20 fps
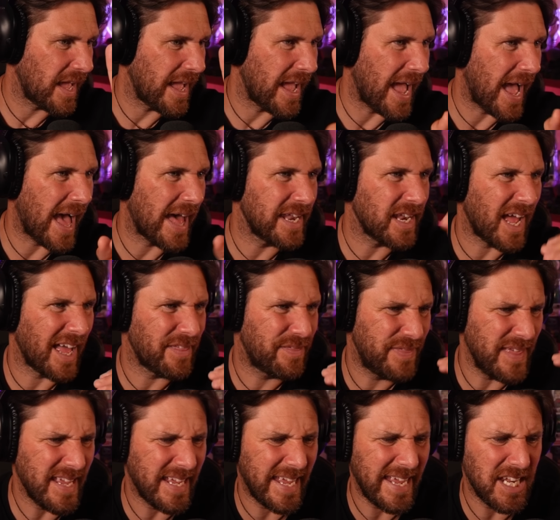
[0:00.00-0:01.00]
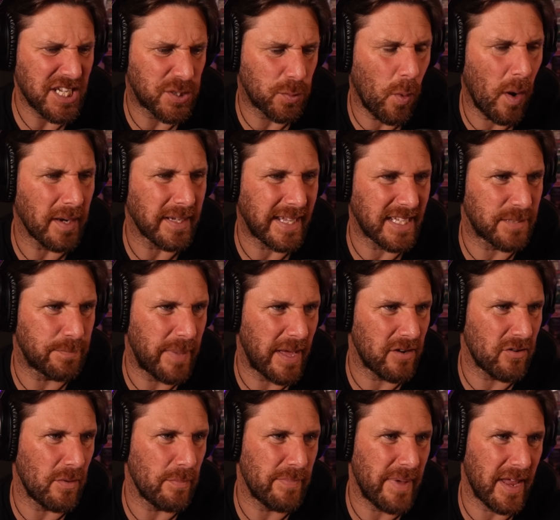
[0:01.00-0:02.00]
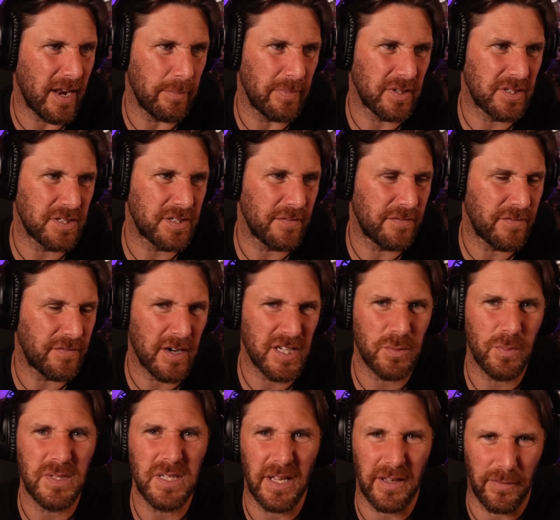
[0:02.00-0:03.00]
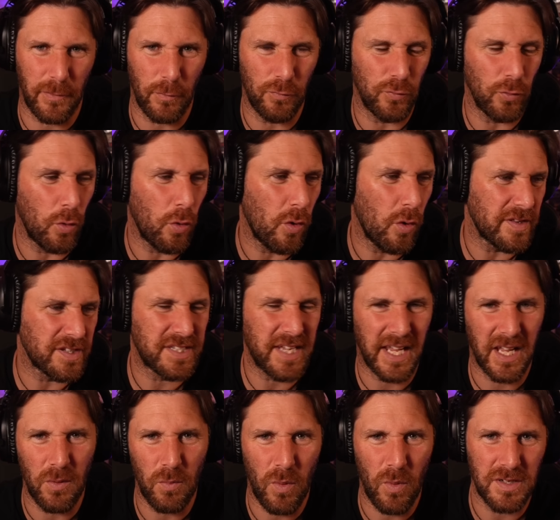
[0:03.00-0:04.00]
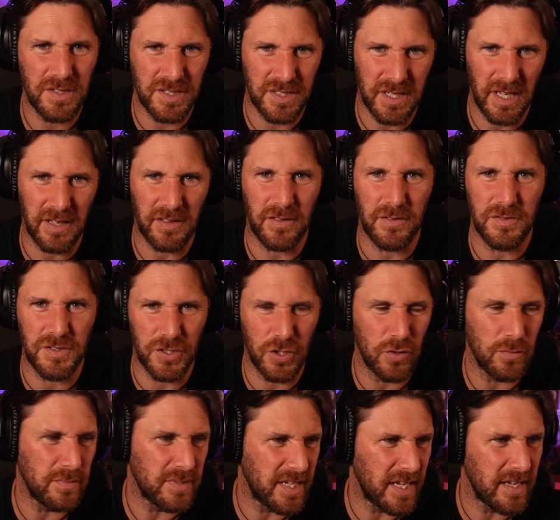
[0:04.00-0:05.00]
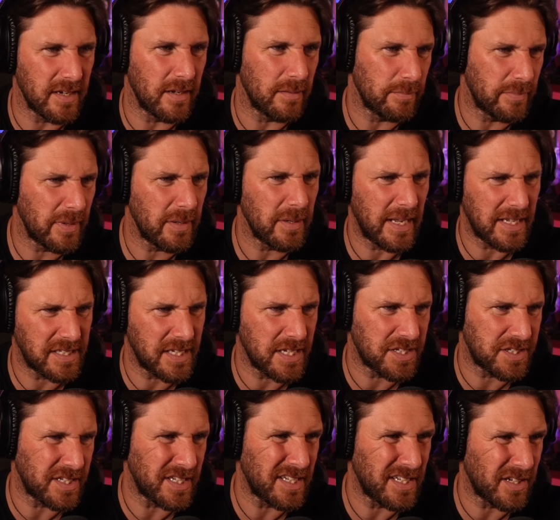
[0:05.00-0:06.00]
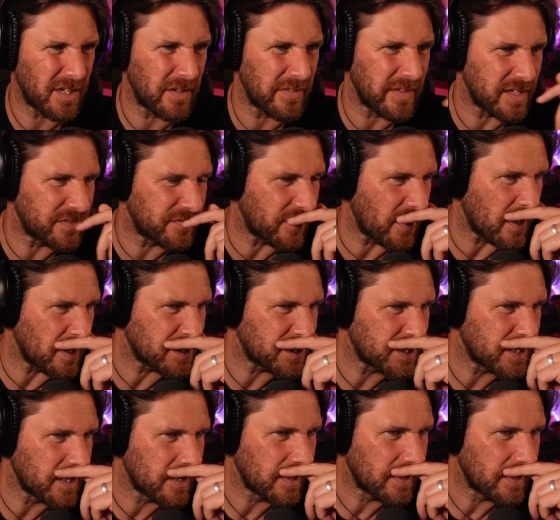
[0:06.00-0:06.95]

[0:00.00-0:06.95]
and I think each one gets better and better because the first one's like the raw, the second one's like the zoomed in, and but let's just look at this first.